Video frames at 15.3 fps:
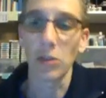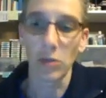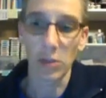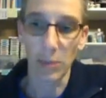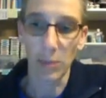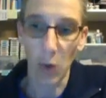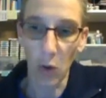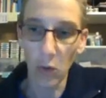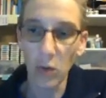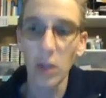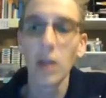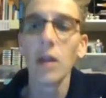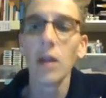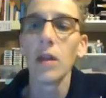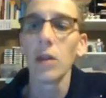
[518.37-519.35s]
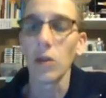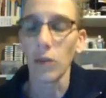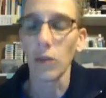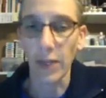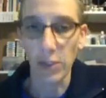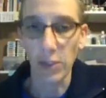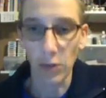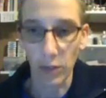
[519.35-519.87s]
You smoke, you
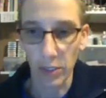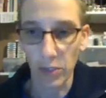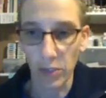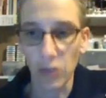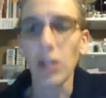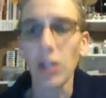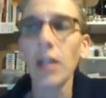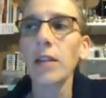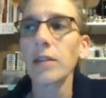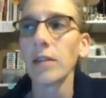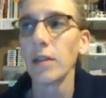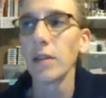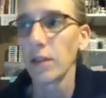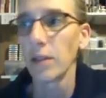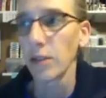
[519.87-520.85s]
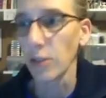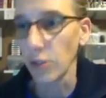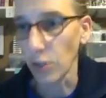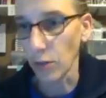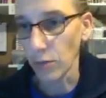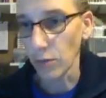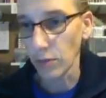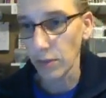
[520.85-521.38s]
vasoconstrict, you
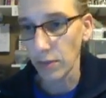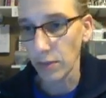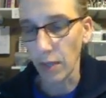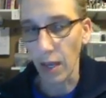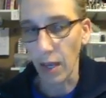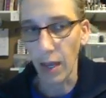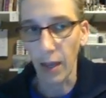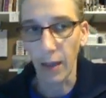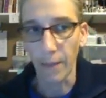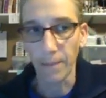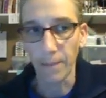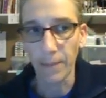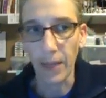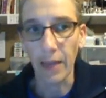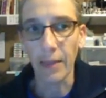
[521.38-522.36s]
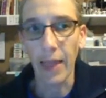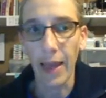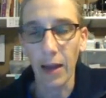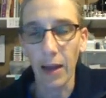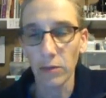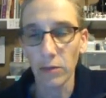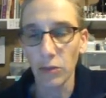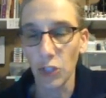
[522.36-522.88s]
don't
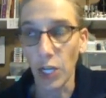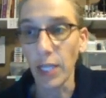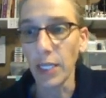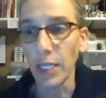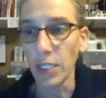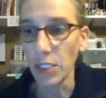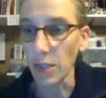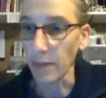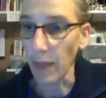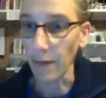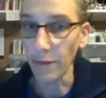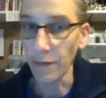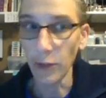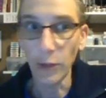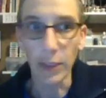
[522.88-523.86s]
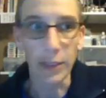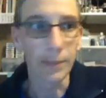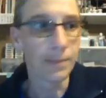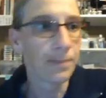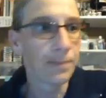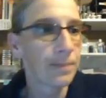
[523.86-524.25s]
allow drainage of that fluid.